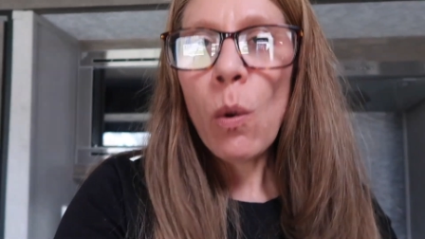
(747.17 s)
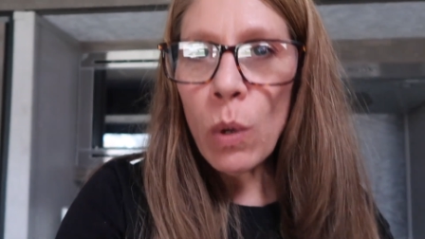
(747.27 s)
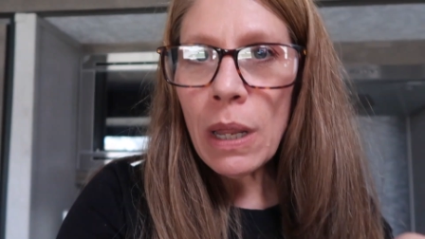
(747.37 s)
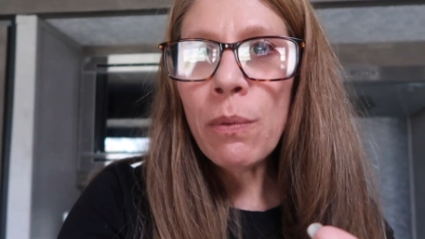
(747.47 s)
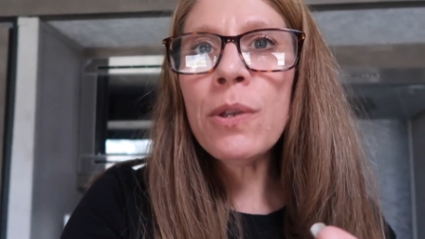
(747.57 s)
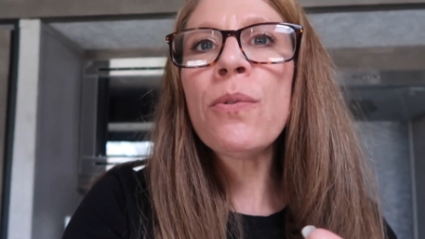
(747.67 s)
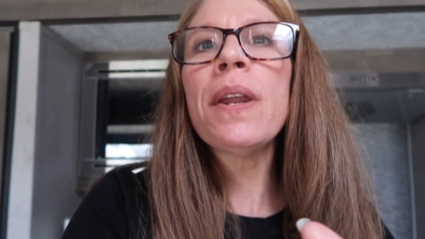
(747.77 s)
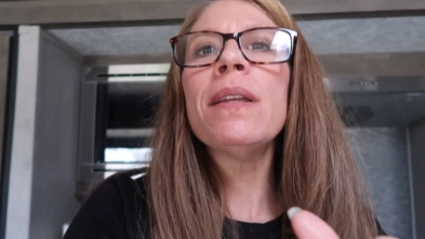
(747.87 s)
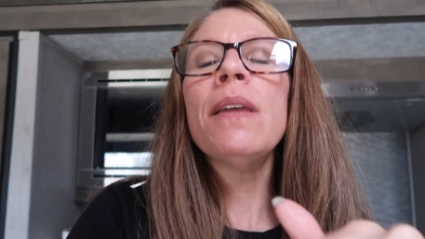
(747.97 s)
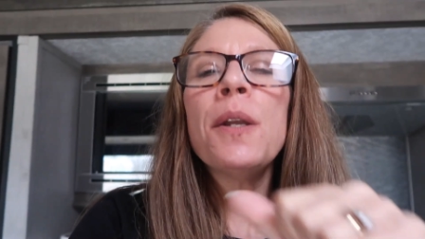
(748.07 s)
Will I
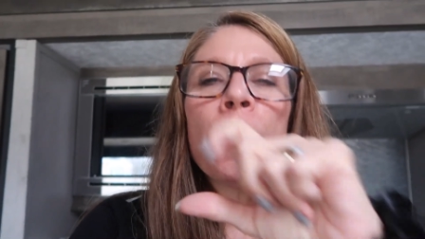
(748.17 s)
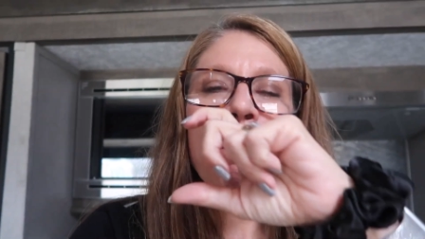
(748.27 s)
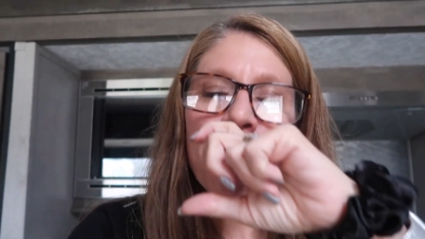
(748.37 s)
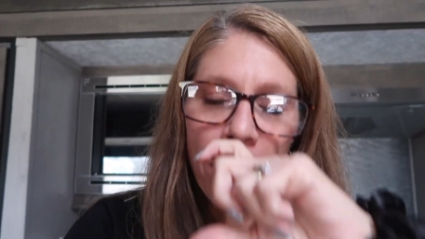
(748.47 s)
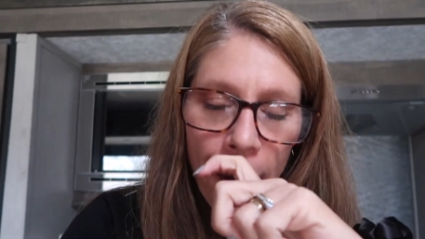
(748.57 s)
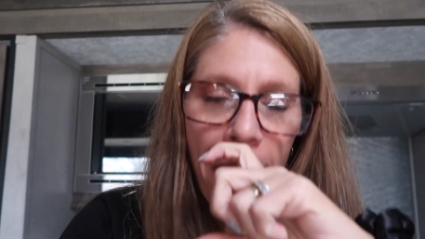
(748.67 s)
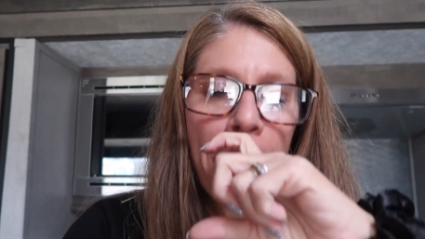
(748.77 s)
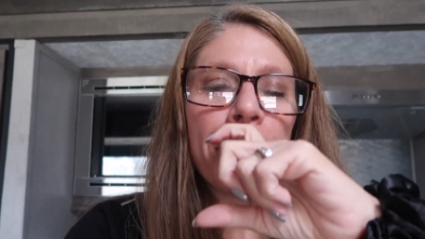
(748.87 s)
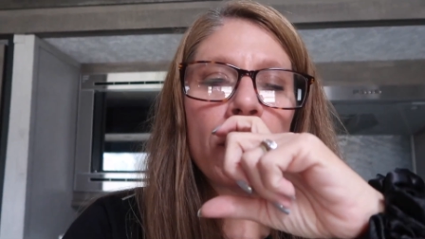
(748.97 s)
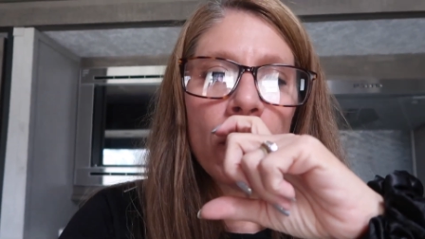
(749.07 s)
regret it later?
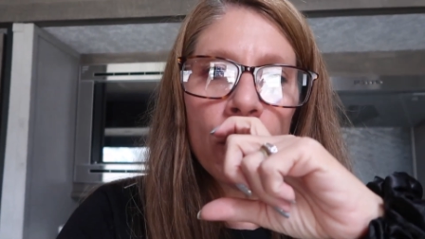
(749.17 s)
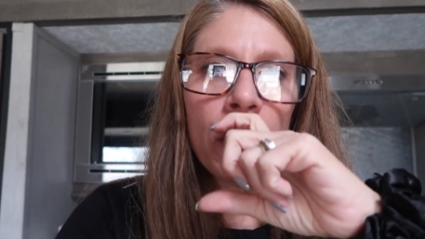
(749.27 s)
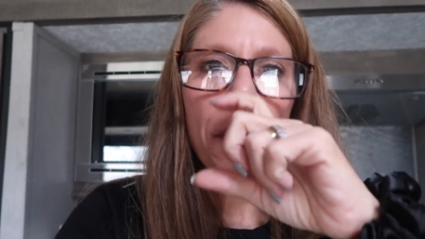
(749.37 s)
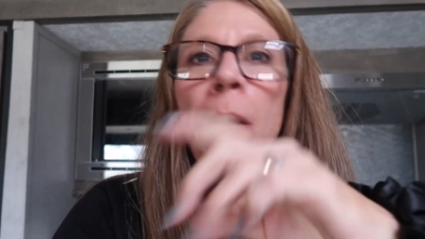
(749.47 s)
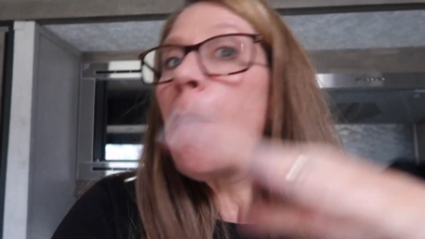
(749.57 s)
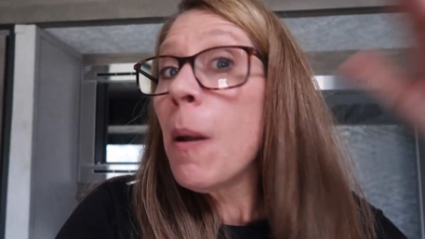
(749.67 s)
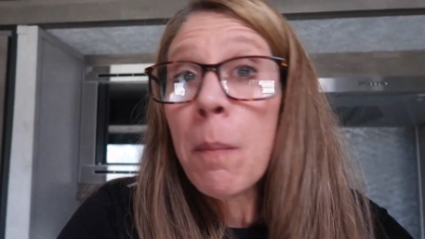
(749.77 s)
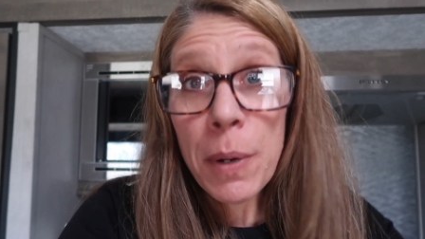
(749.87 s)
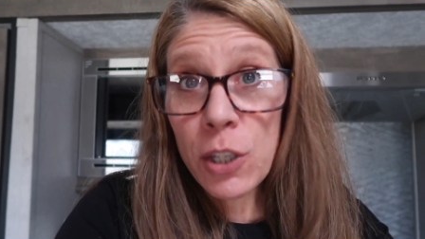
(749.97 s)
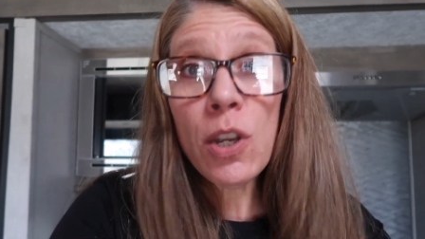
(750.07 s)
Absolutely.
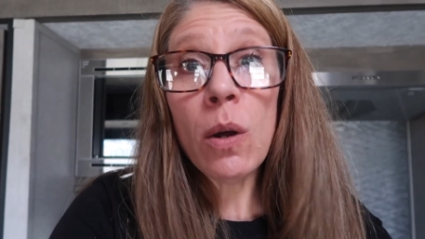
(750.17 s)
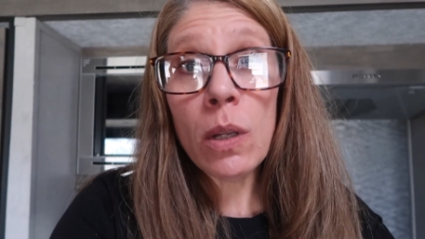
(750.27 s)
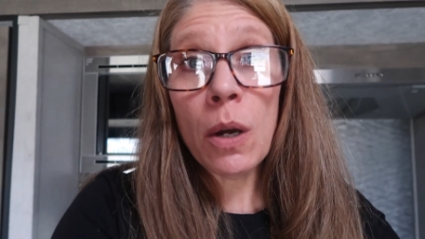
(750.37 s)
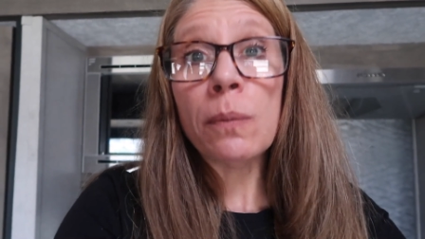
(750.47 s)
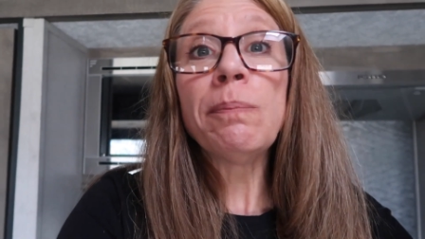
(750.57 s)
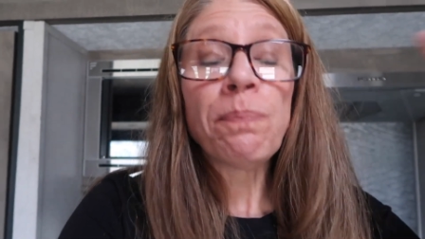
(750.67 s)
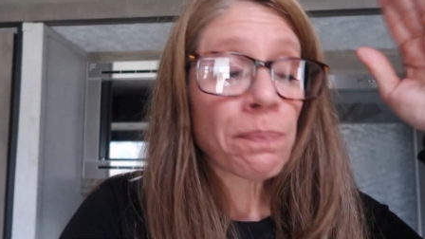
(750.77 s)
But YOLO.